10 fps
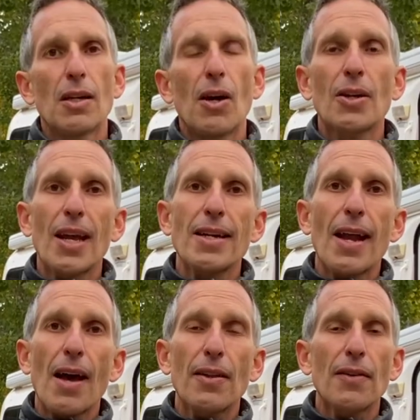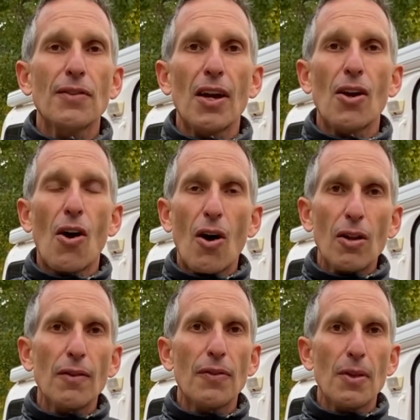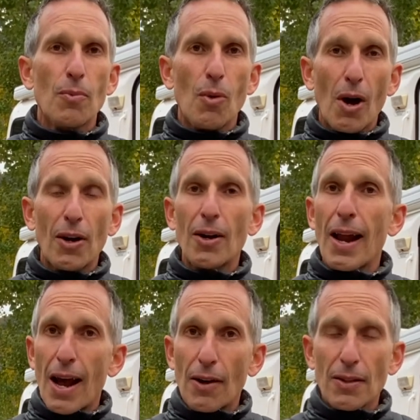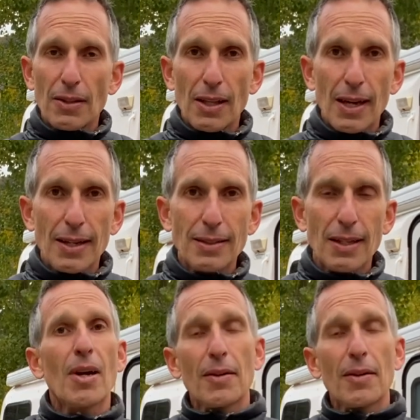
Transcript: Okay, now that I've got all of the water out of the lines,